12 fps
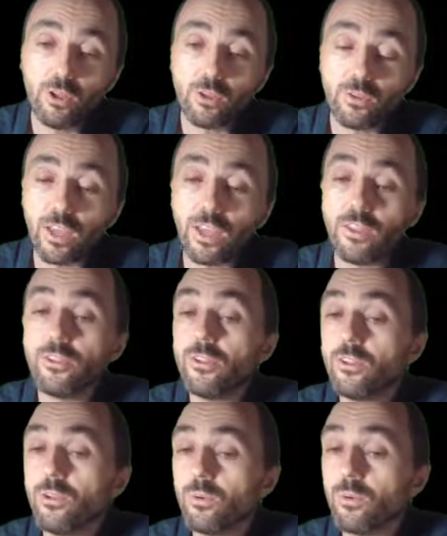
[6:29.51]
then
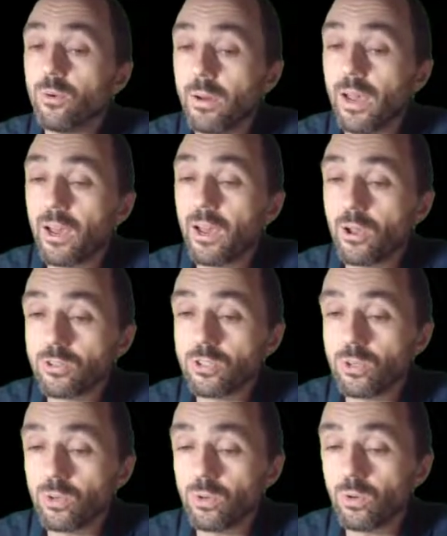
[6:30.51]
you will buy
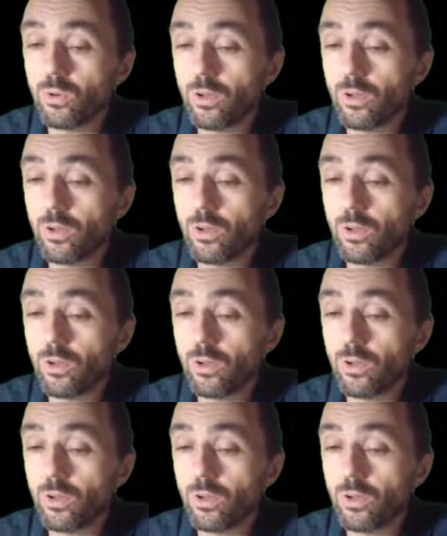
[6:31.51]
also